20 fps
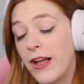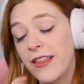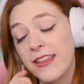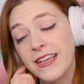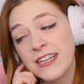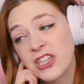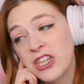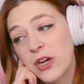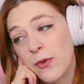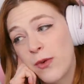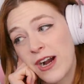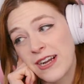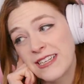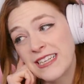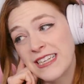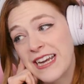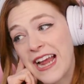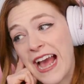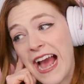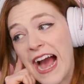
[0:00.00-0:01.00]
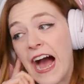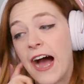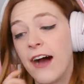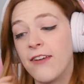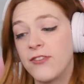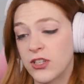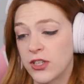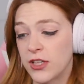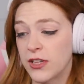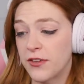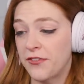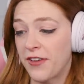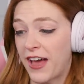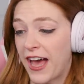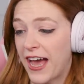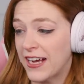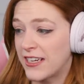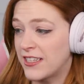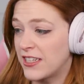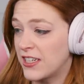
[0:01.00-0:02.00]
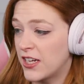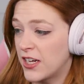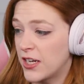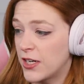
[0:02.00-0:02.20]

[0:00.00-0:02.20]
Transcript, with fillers: Well, at least she walked in after the fact, you